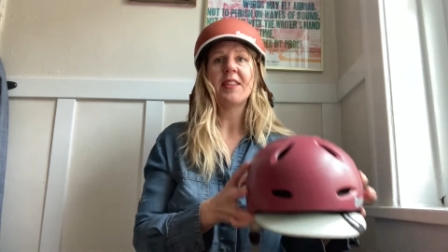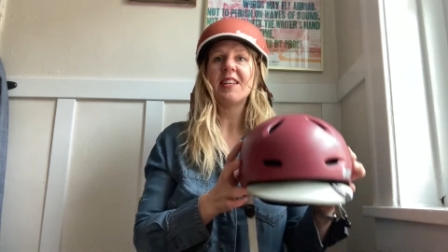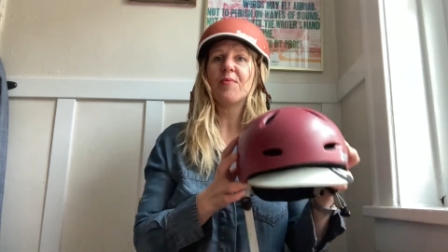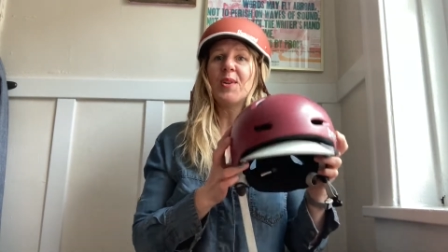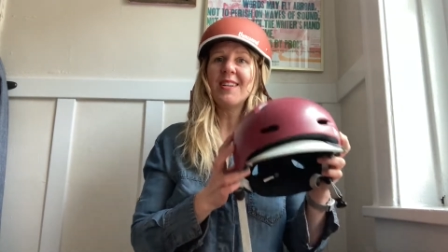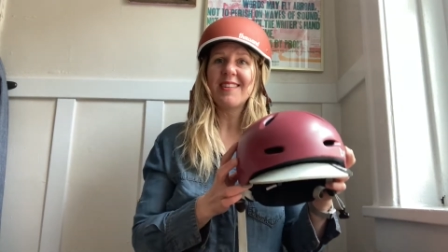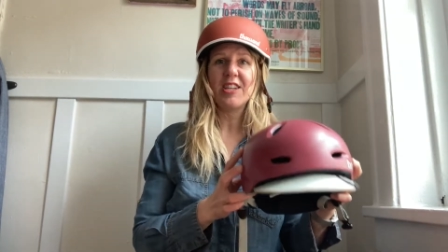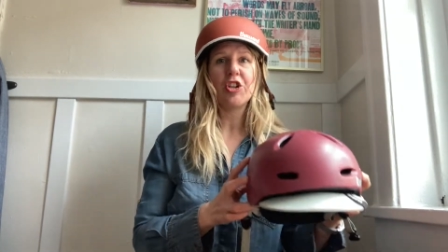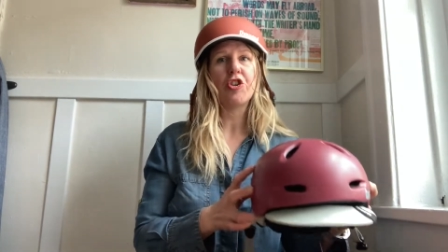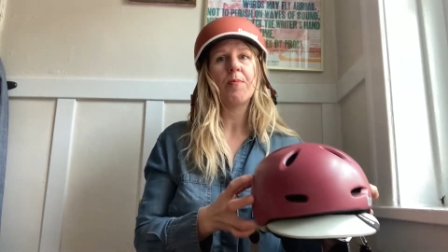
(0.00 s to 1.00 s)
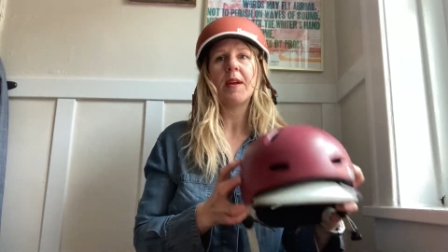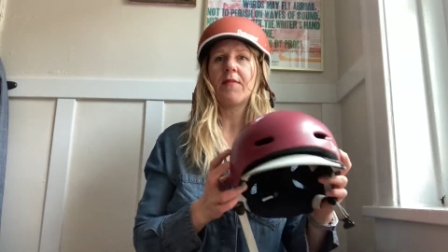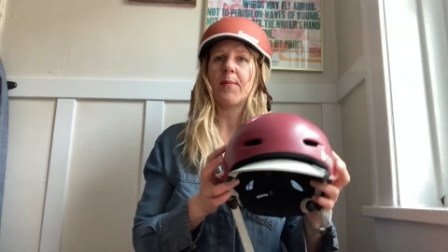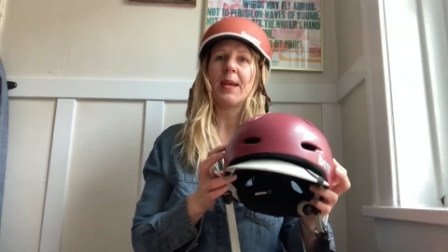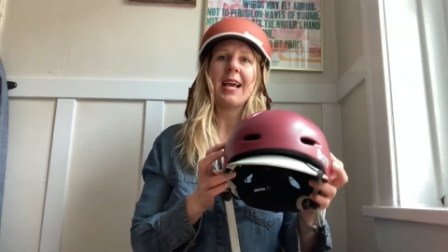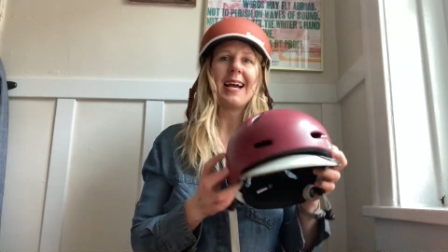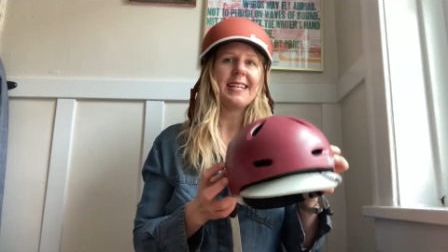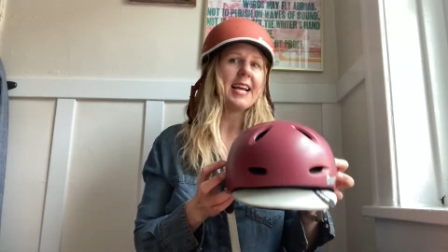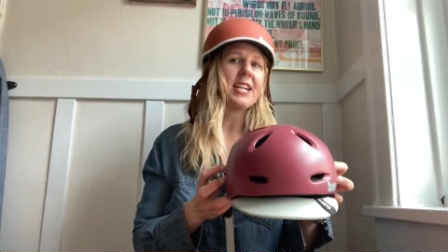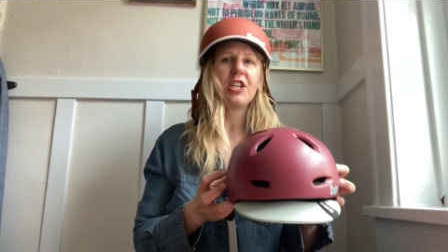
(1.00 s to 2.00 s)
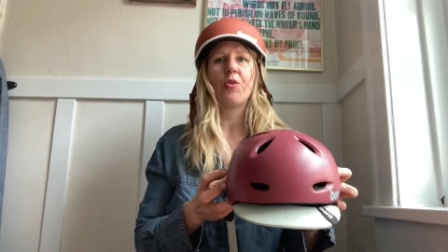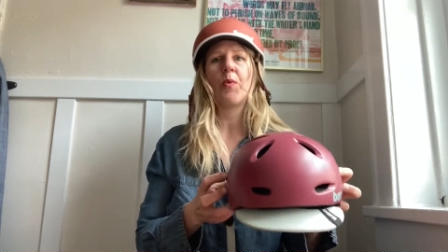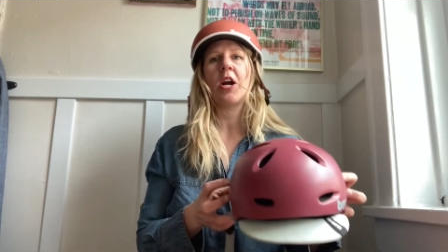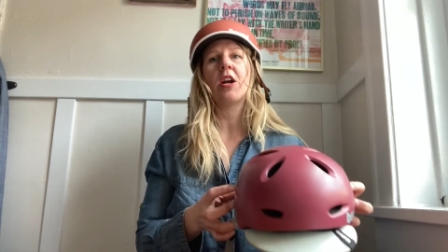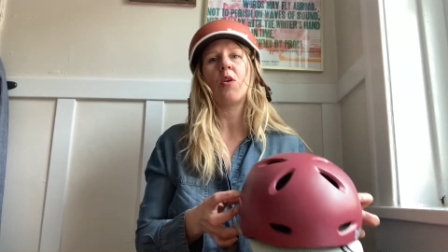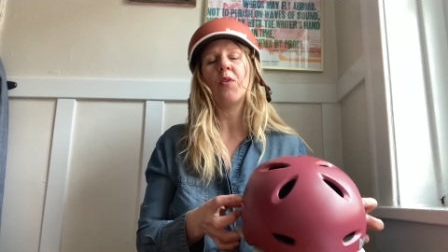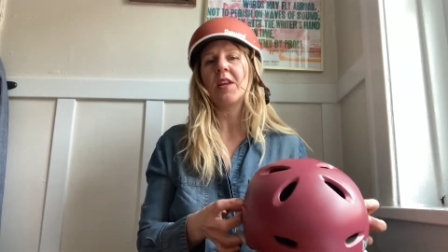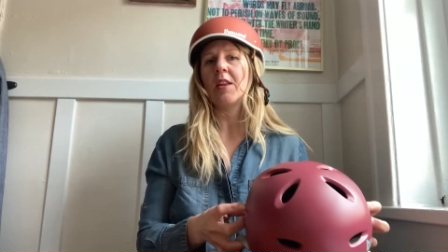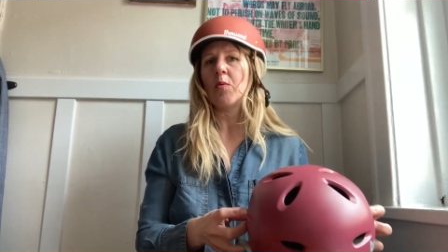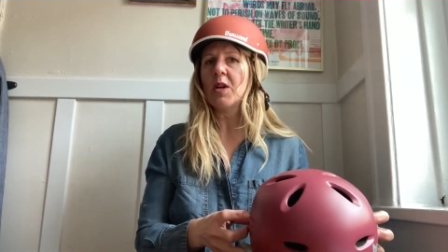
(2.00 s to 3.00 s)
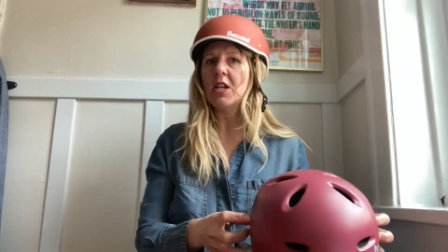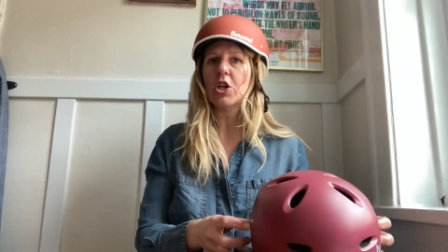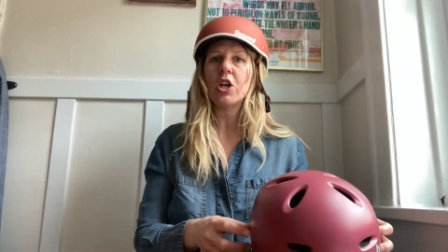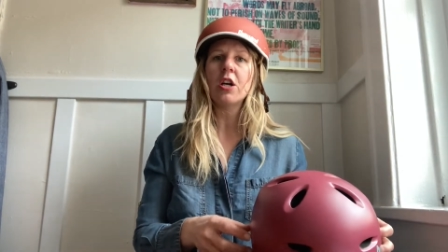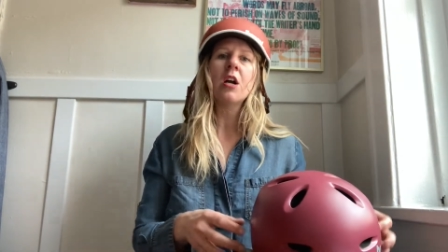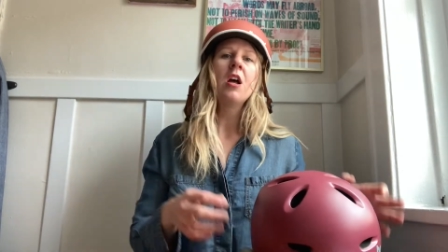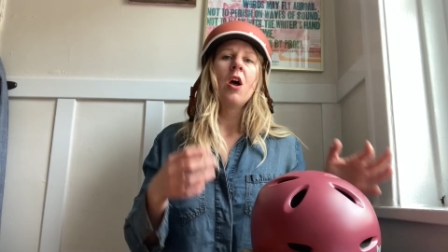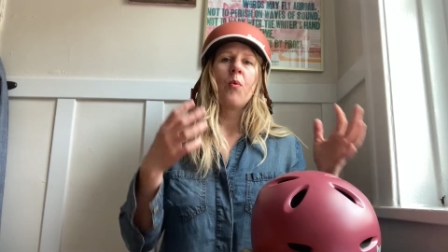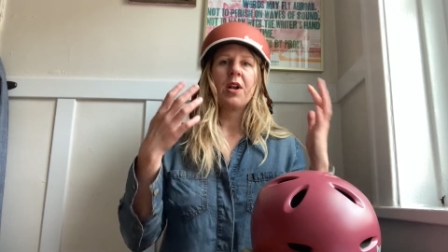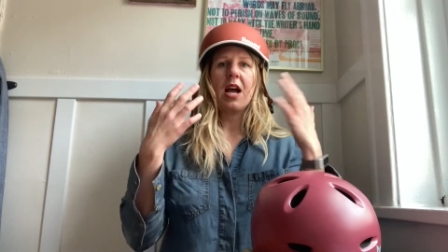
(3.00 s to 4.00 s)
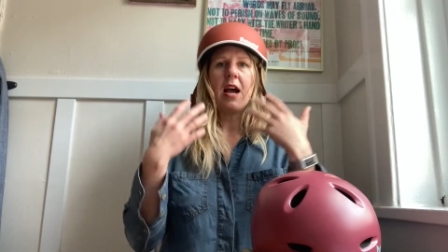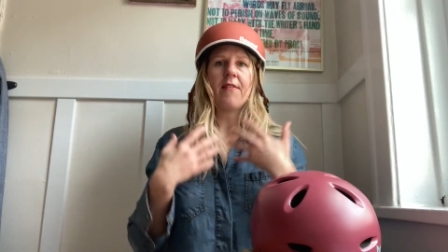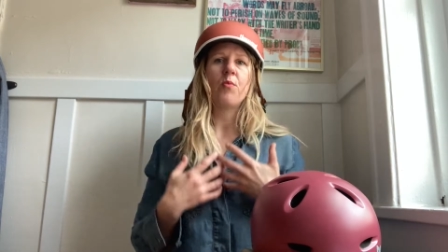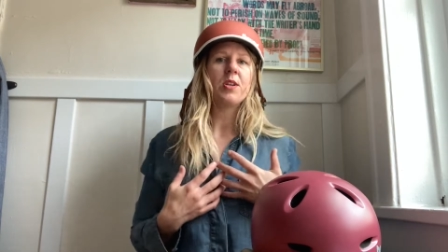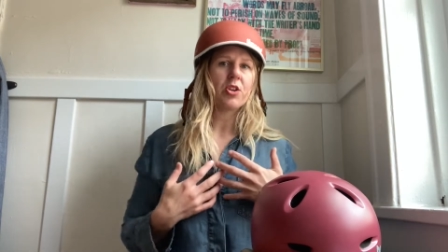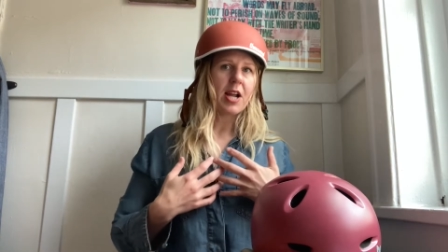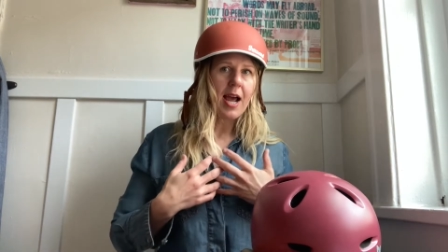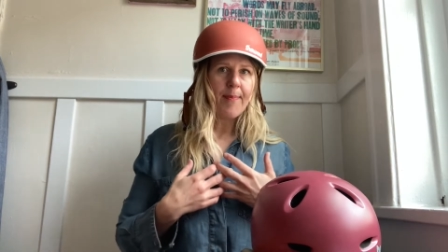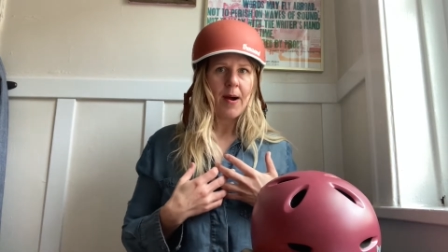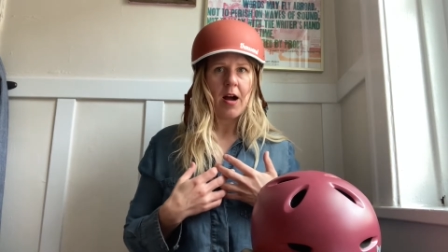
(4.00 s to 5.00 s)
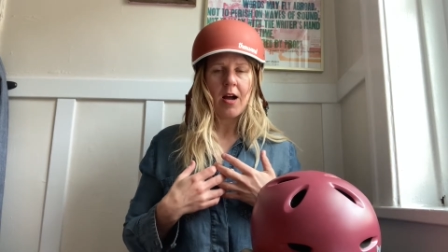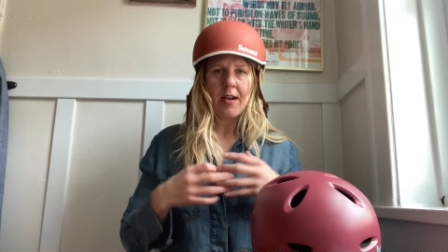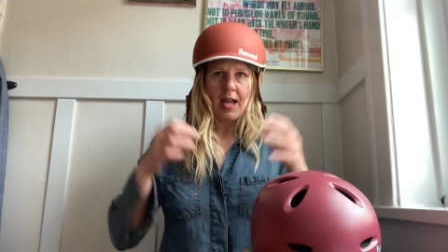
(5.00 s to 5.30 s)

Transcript: This one is still too big for me. I tend to wear it only in the winter when I have a winter cap on,